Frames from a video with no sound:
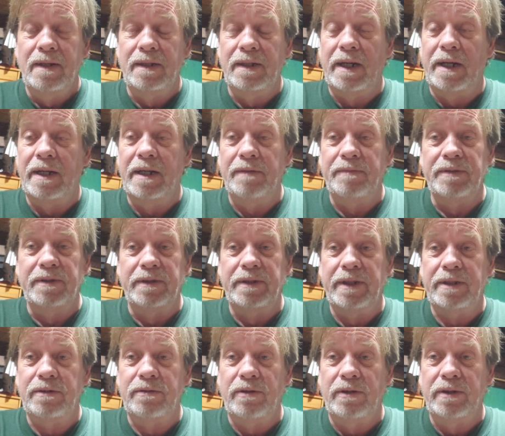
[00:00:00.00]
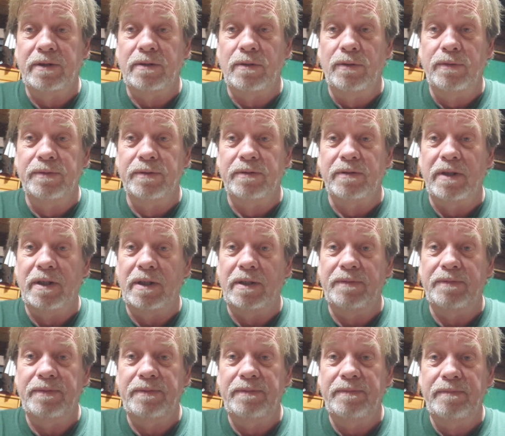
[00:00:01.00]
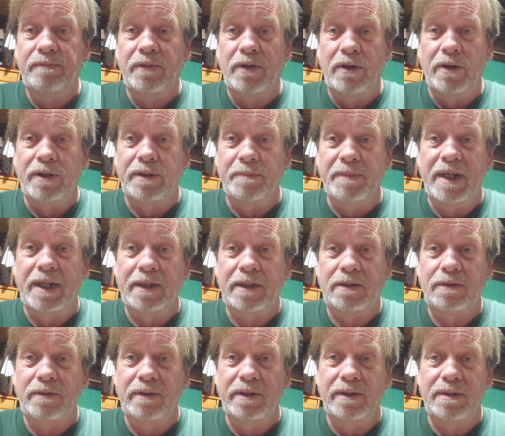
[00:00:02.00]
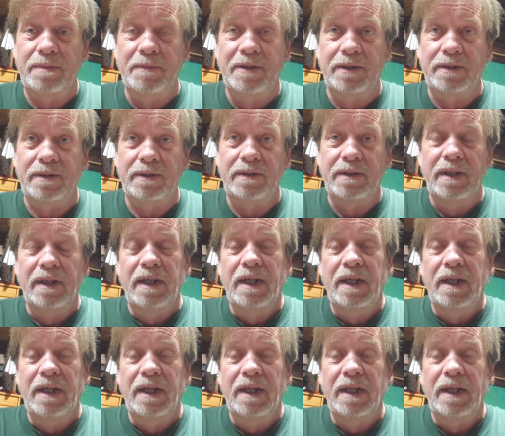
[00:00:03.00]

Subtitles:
I have an electronic overdrive automatic transmission.